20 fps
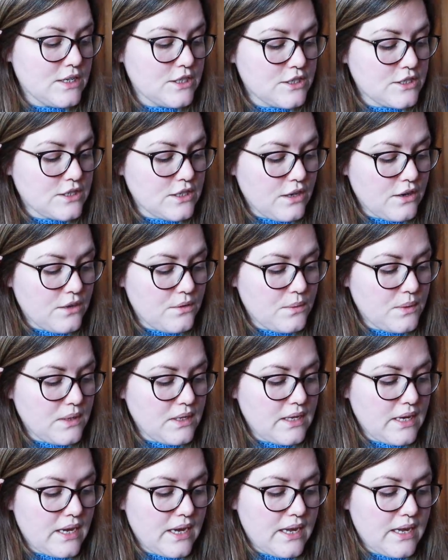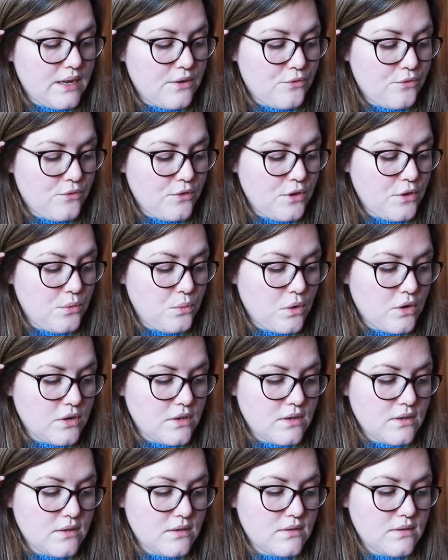So yeah, if you
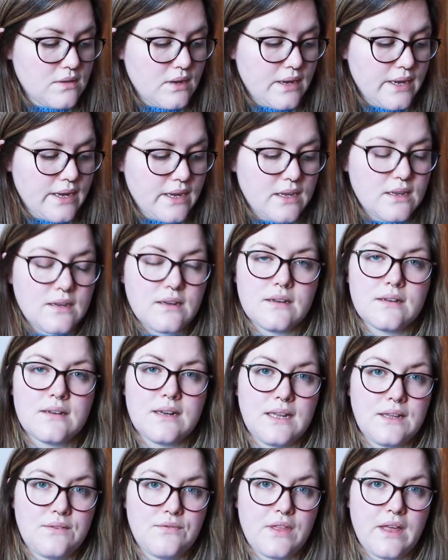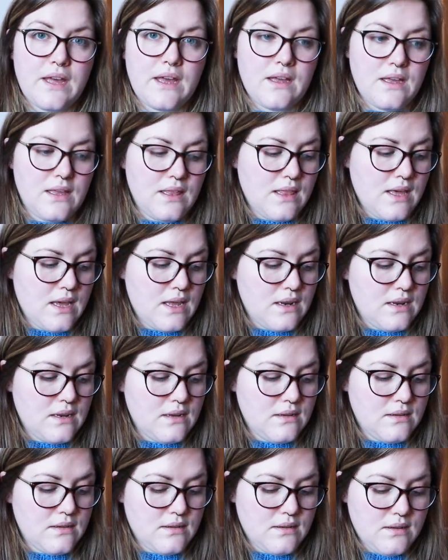want, I can leave that. And
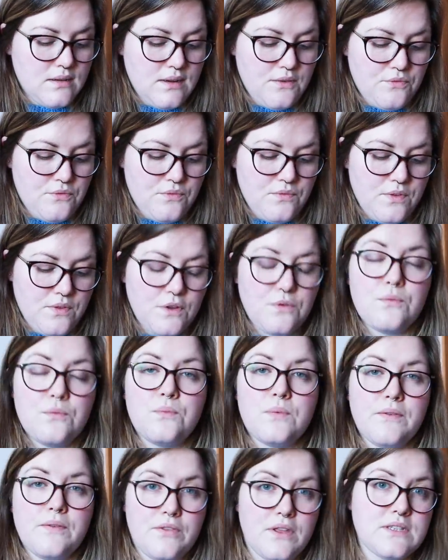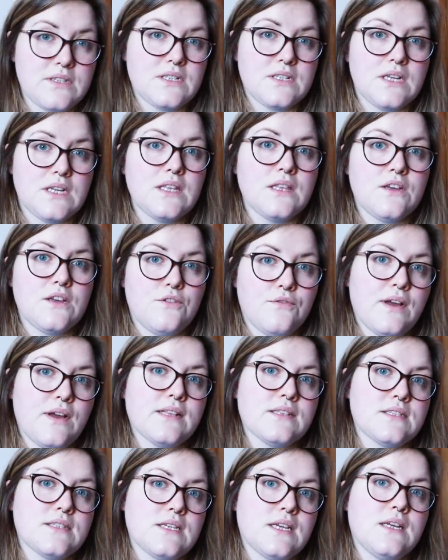then if there's a tea that you
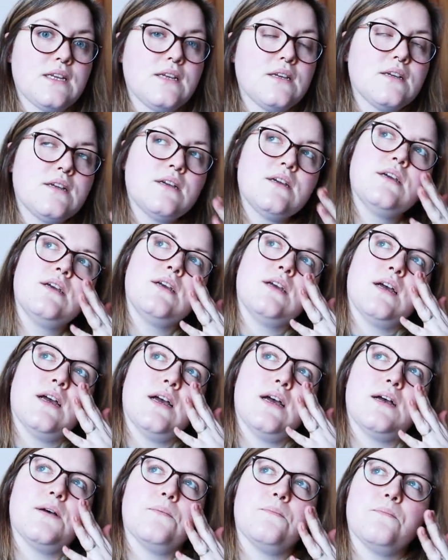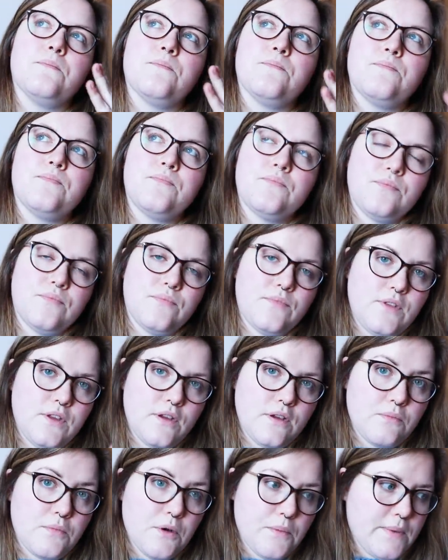fancy,
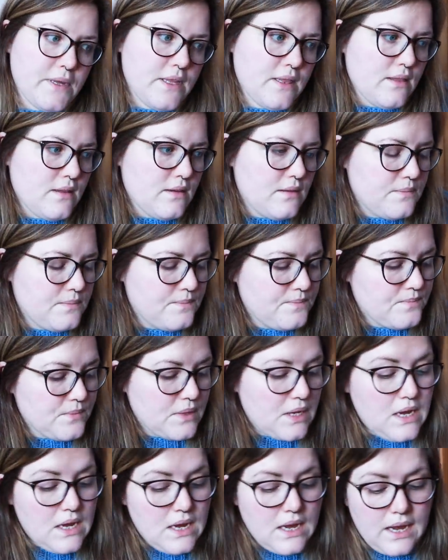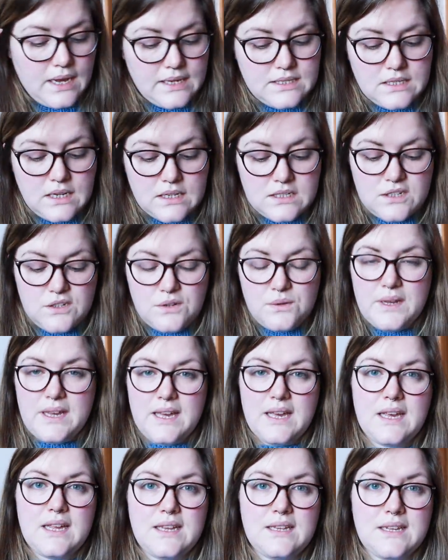you can pop it in there. I started
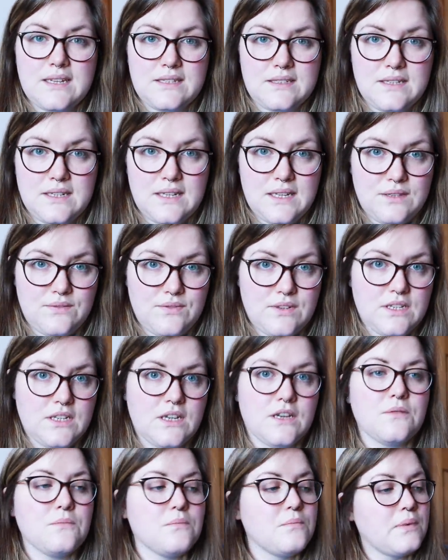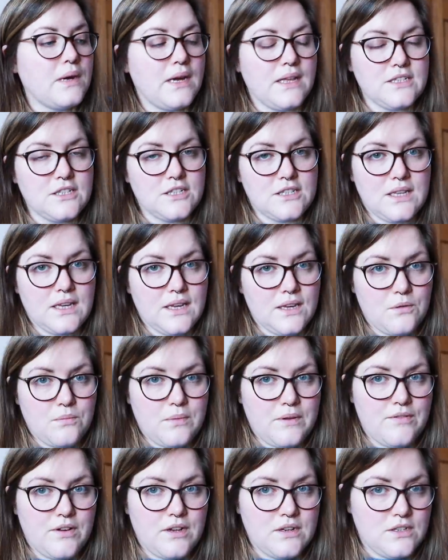doing it in yesterday's video, but I just think it'll
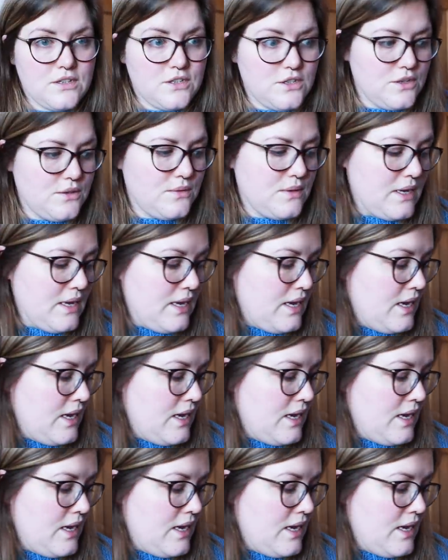be fun to do.